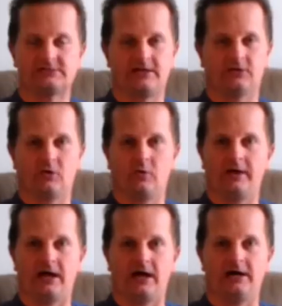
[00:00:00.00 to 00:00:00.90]
that are
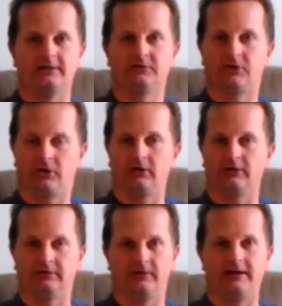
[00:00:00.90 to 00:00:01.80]
going on
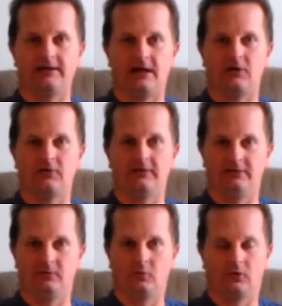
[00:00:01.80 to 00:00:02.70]
currently right now
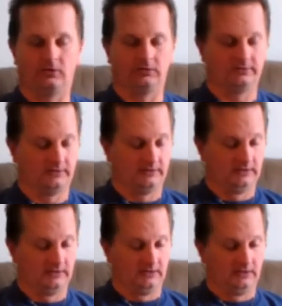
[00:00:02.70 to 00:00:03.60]
in the world.
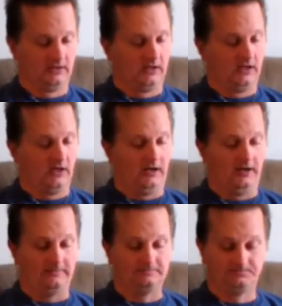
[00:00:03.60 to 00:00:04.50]

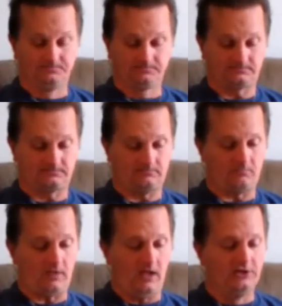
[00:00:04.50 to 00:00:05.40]
And
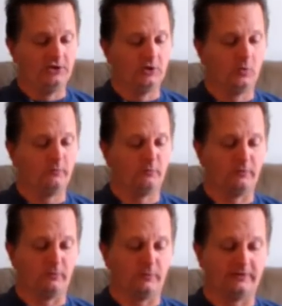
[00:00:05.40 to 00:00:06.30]
you know
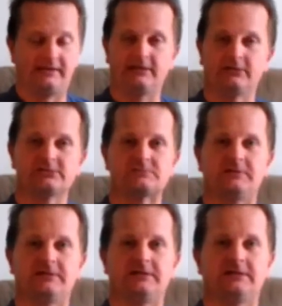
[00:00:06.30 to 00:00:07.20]
what kills
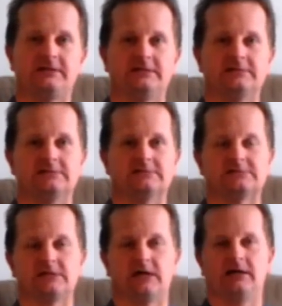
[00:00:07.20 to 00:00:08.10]
me
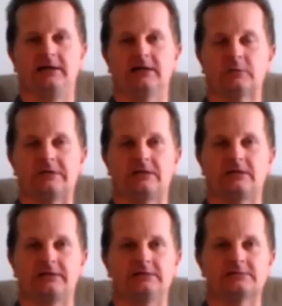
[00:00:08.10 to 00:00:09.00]
is Hillary
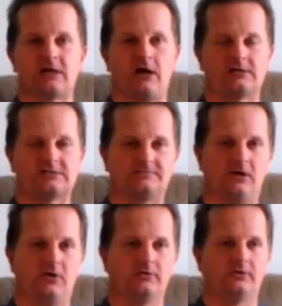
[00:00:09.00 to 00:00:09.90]
Clinton talks
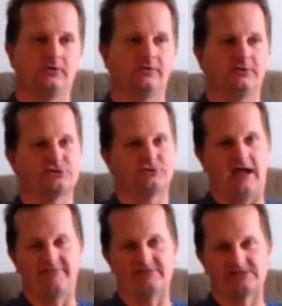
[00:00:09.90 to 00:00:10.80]
about the
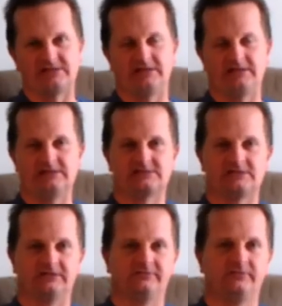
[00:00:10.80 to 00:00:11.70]
travesties
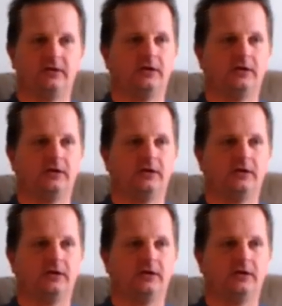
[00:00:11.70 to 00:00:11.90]
of,